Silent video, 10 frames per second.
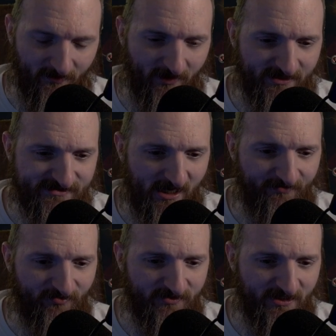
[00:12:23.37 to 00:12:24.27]

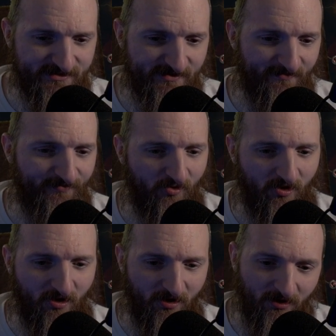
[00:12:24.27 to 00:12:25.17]
insightfulness
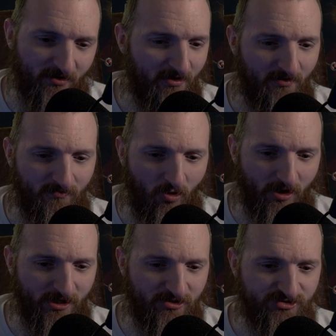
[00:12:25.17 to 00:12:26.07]
for more
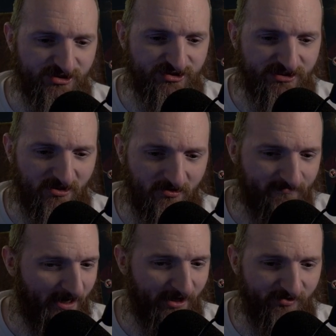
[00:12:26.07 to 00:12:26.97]
energy shield,
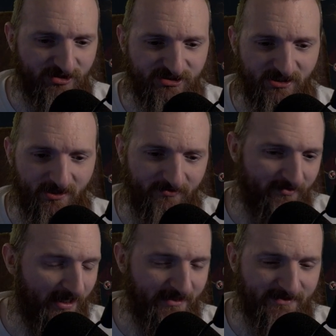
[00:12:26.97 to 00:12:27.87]
mana regen,
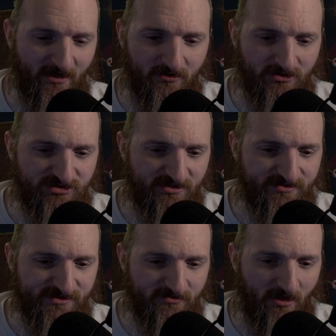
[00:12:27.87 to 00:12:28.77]

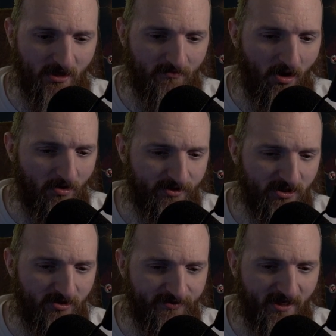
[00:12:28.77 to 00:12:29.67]
intelligence, all the
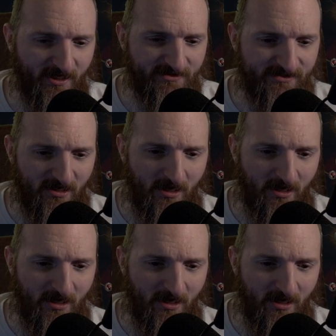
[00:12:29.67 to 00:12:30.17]
good things.